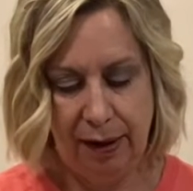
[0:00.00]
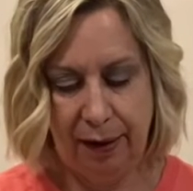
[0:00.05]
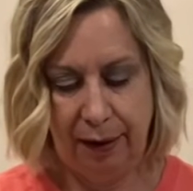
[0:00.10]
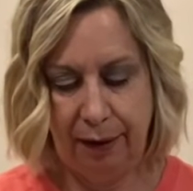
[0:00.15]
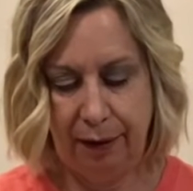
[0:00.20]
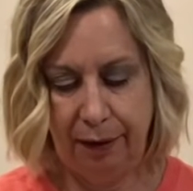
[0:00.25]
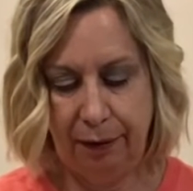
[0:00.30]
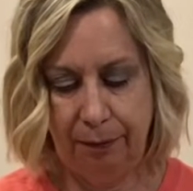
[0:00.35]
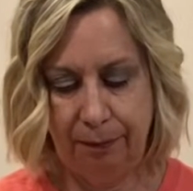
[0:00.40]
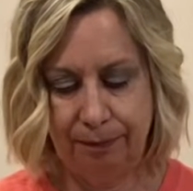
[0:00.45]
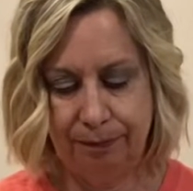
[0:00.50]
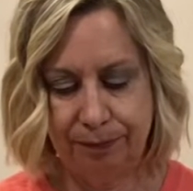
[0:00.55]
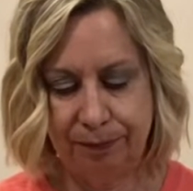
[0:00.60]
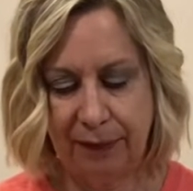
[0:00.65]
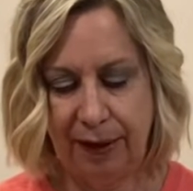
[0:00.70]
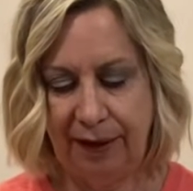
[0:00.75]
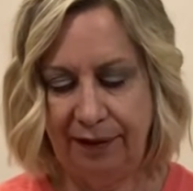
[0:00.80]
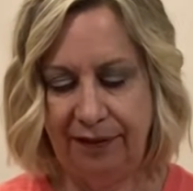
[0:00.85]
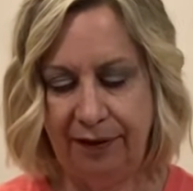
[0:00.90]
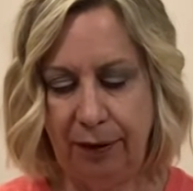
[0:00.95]
I
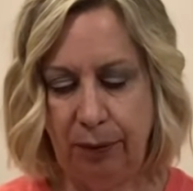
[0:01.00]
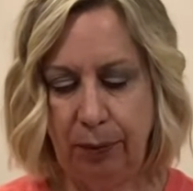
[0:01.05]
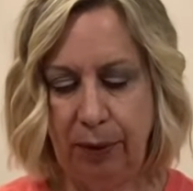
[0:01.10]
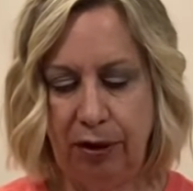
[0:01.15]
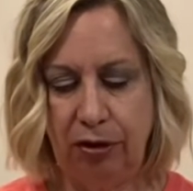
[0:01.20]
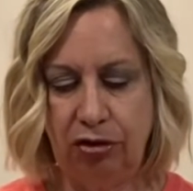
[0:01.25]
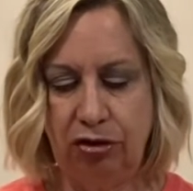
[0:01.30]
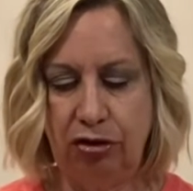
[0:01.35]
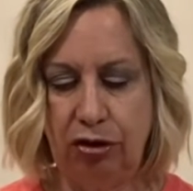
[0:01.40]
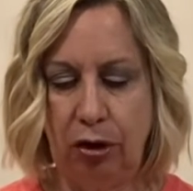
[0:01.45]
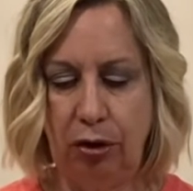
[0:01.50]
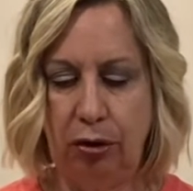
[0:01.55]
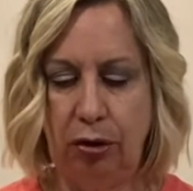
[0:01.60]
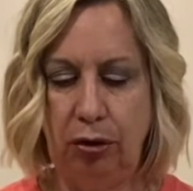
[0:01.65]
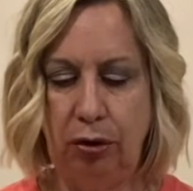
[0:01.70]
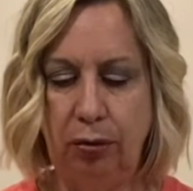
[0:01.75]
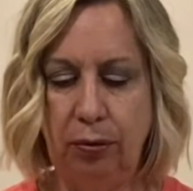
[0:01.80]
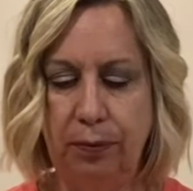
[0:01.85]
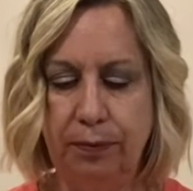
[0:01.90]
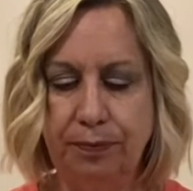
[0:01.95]
did want to show
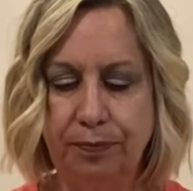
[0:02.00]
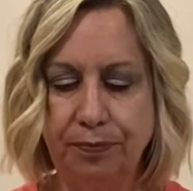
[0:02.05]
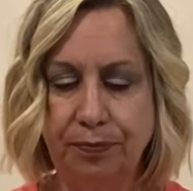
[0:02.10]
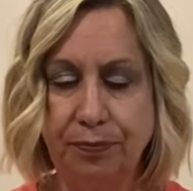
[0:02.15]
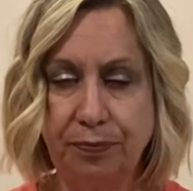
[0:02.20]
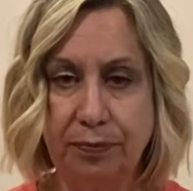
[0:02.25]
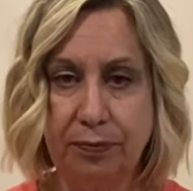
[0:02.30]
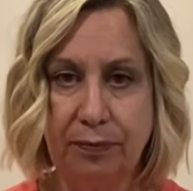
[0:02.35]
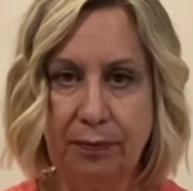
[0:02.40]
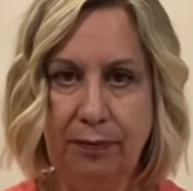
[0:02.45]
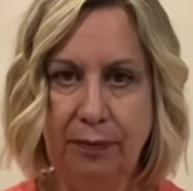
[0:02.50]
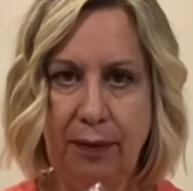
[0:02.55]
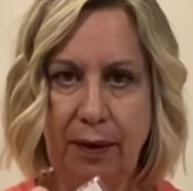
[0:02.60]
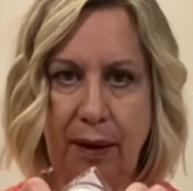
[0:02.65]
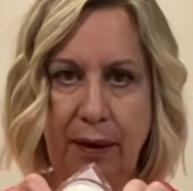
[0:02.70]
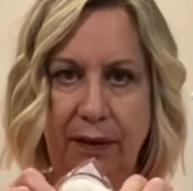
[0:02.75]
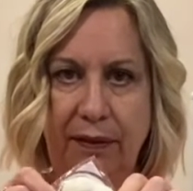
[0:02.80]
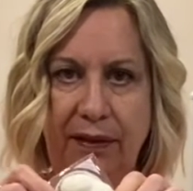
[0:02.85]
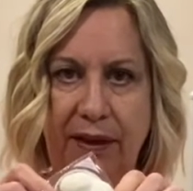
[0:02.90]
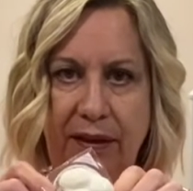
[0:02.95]
you
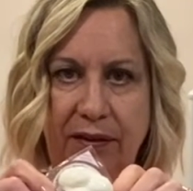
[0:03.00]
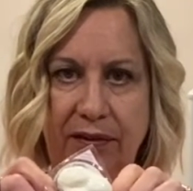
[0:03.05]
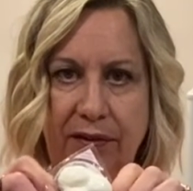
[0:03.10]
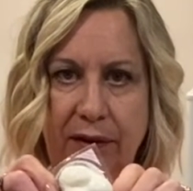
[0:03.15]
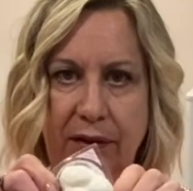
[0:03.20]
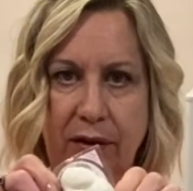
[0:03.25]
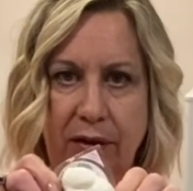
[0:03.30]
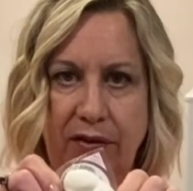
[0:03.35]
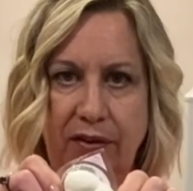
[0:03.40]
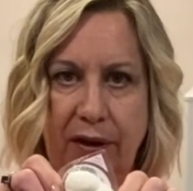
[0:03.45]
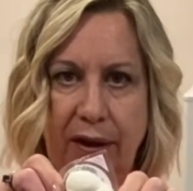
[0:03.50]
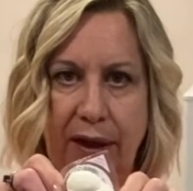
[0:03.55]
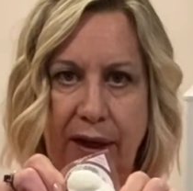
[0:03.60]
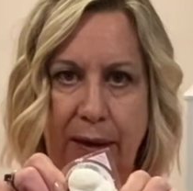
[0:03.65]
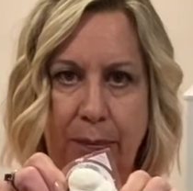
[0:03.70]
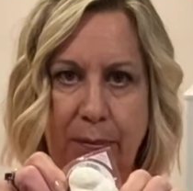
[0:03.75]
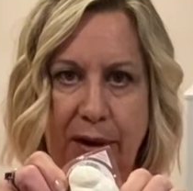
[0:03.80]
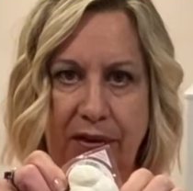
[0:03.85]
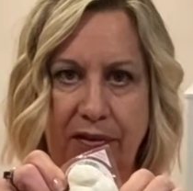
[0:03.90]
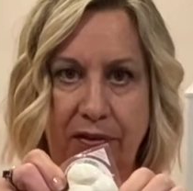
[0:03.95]
these little tiny
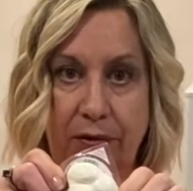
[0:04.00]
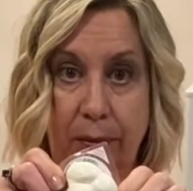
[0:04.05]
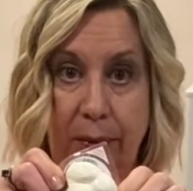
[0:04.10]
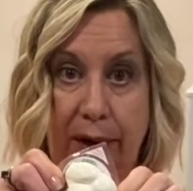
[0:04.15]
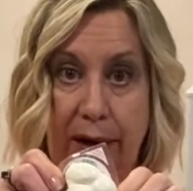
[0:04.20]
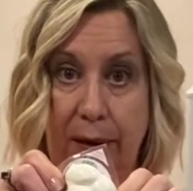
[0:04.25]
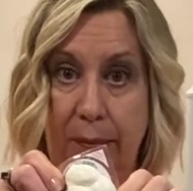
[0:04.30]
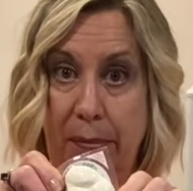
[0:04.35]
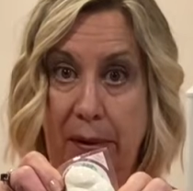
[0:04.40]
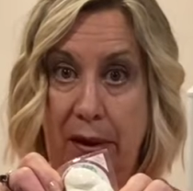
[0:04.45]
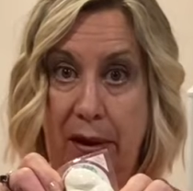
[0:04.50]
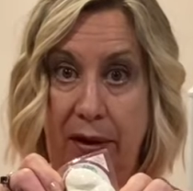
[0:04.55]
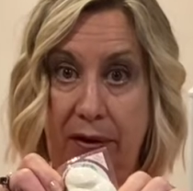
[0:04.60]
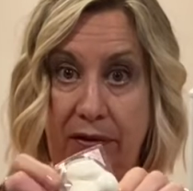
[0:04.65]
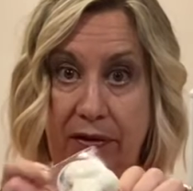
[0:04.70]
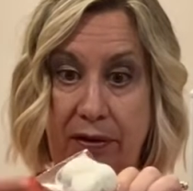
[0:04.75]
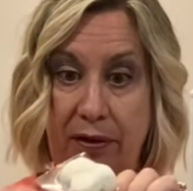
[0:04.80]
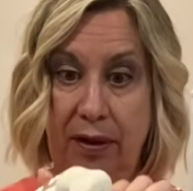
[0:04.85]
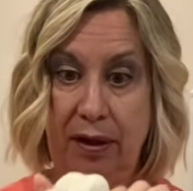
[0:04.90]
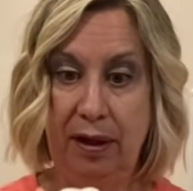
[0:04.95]
mozzarella
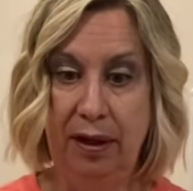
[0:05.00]
balls.